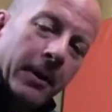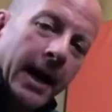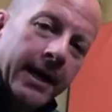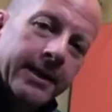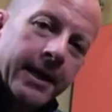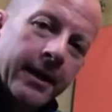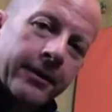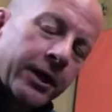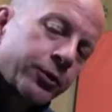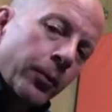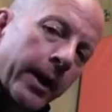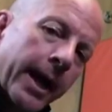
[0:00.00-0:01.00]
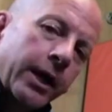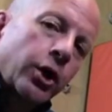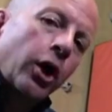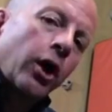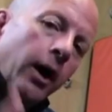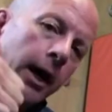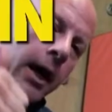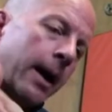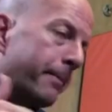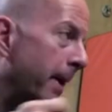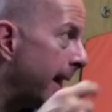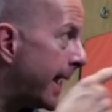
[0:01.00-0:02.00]
idea. This one I call
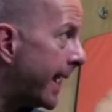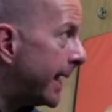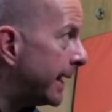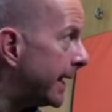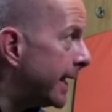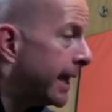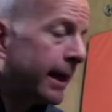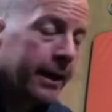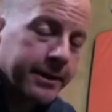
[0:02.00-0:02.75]
up and in.